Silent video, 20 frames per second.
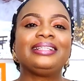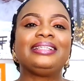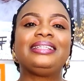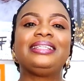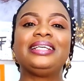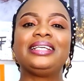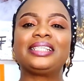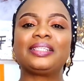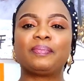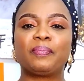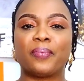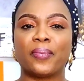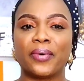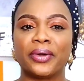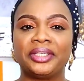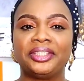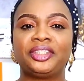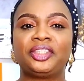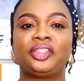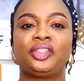These
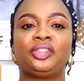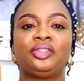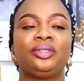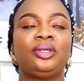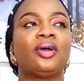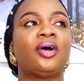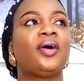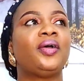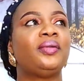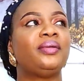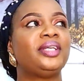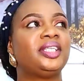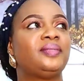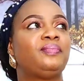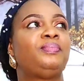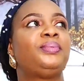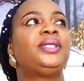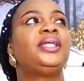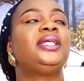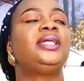points should always
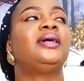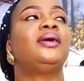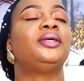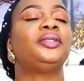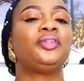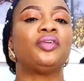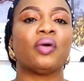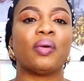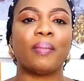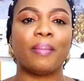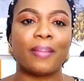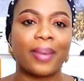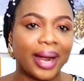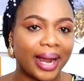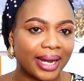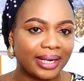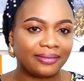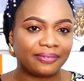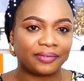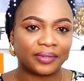be on your
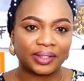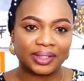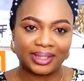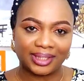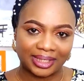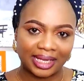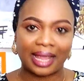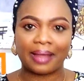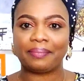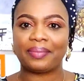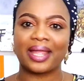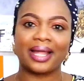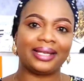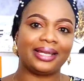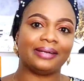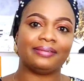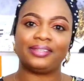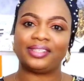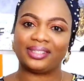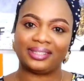mind for the time that
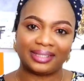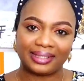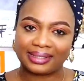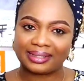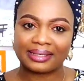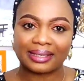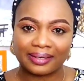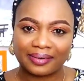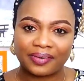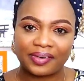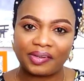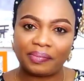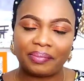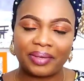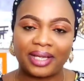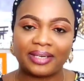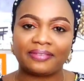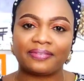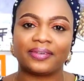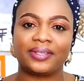there is
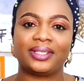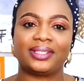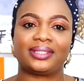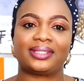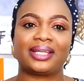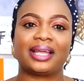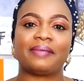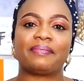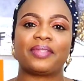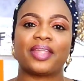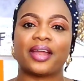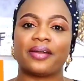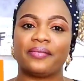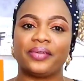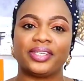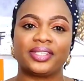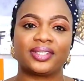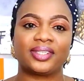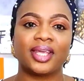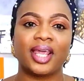disagreement, for the time there
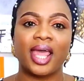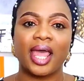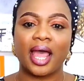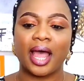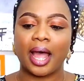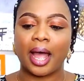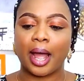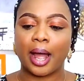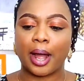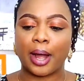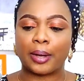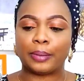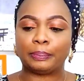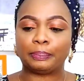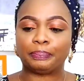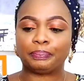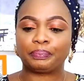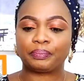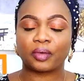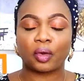is
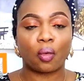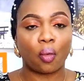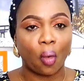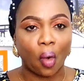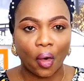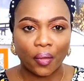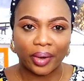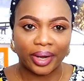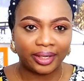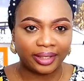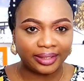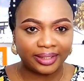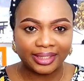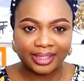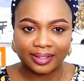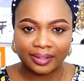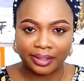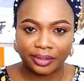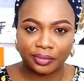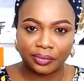quarrel,
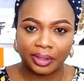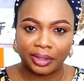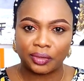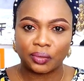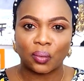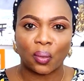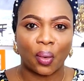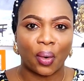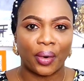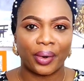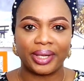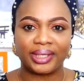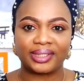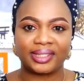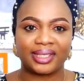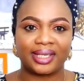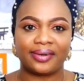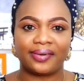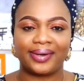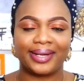these little
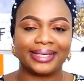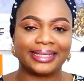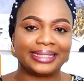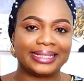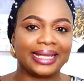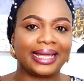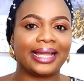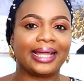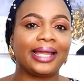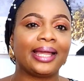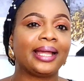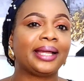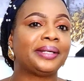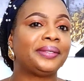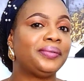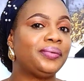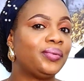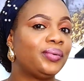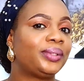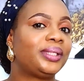quarrels here and there.
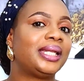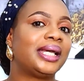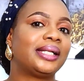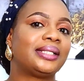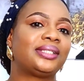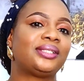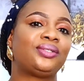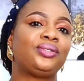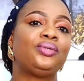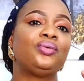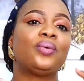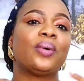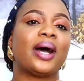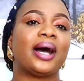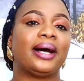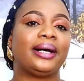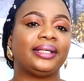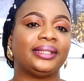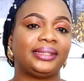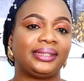Know that you
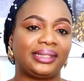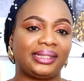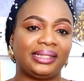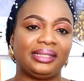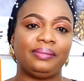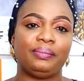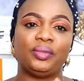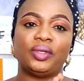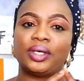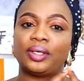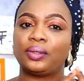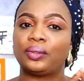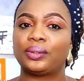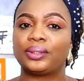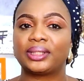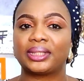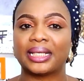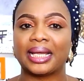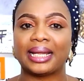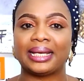are a team, you are
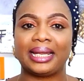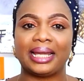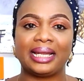not an